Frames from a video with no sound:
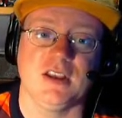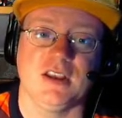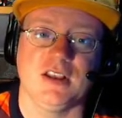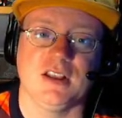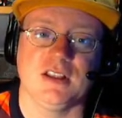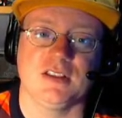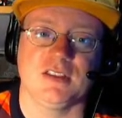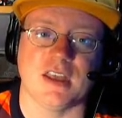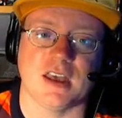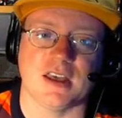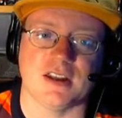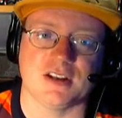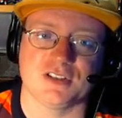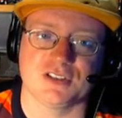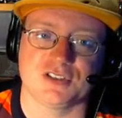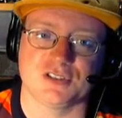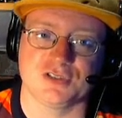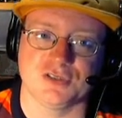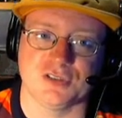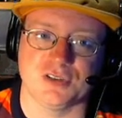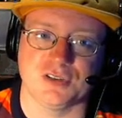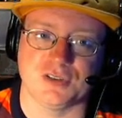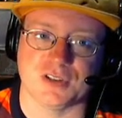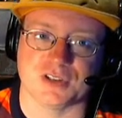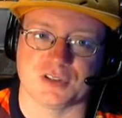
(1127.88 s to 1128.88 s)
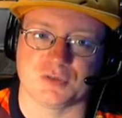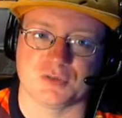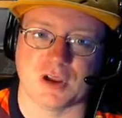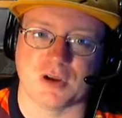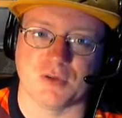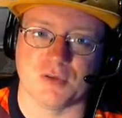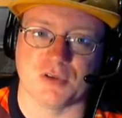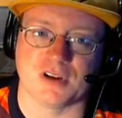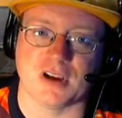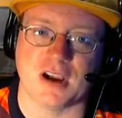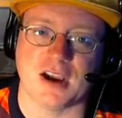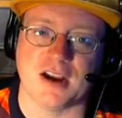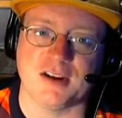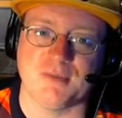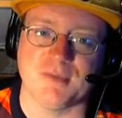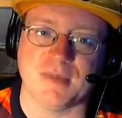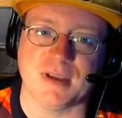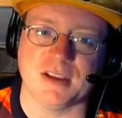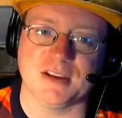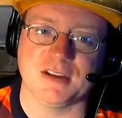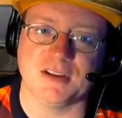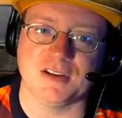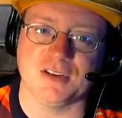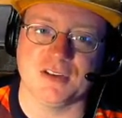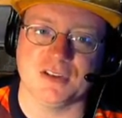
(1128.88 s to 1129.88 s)
That is true. That's why we're kind of
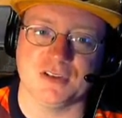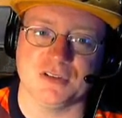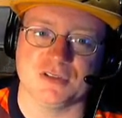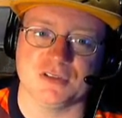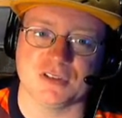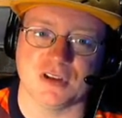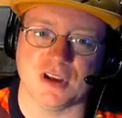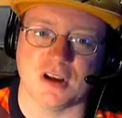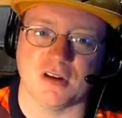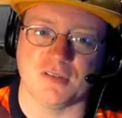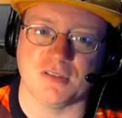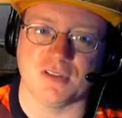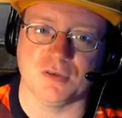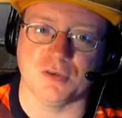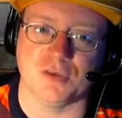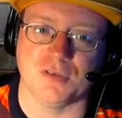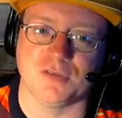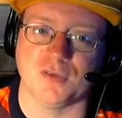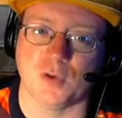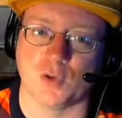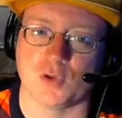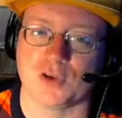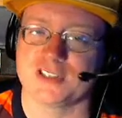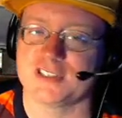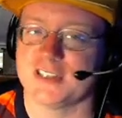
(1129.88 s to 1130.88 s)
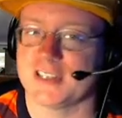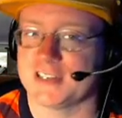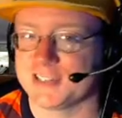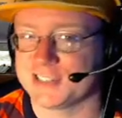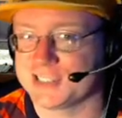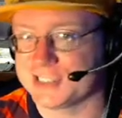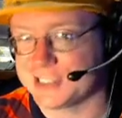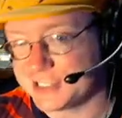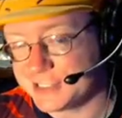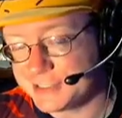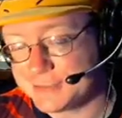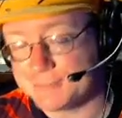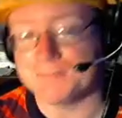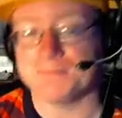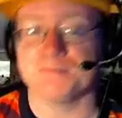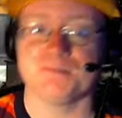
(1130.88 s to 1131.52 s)
making good use of the old focus energy.